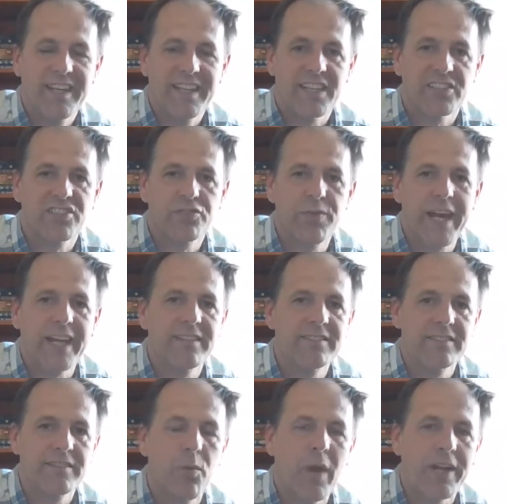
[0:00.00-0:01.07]

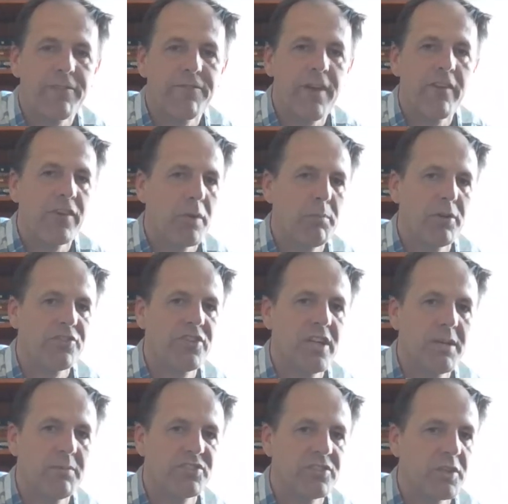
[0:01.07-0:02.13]
extracts quite favorable
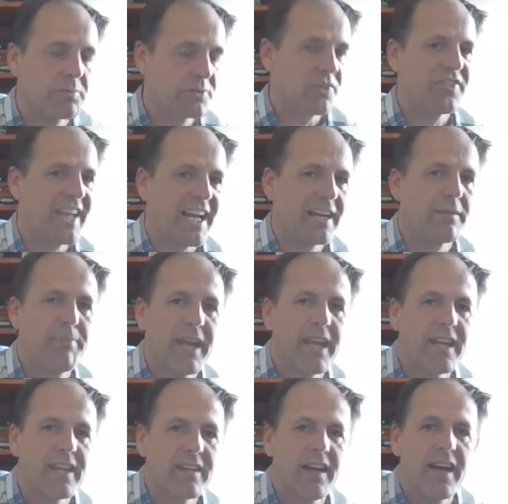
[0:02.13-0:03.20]
terms in terms of not
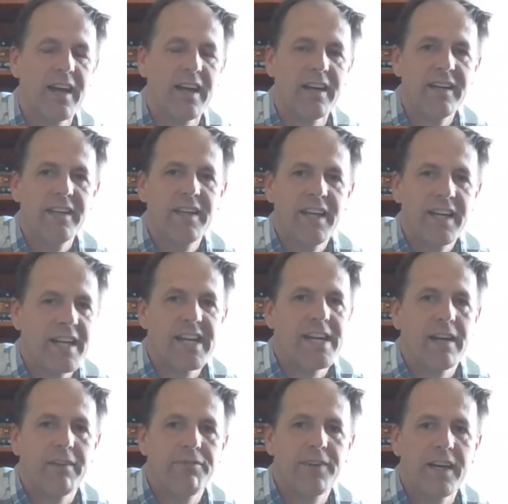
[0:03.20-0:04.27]
paying
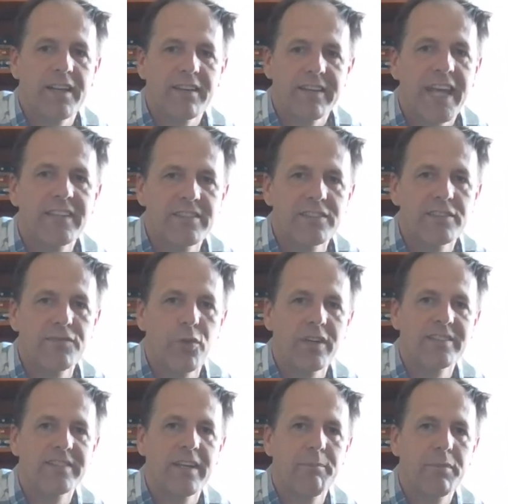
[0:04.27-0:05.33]
enough taxes, for
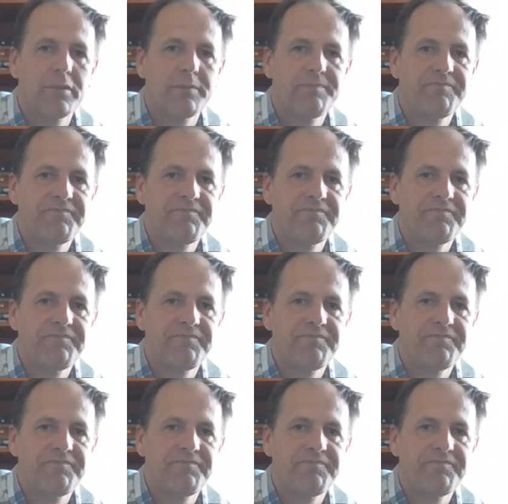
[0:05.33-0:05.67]
example.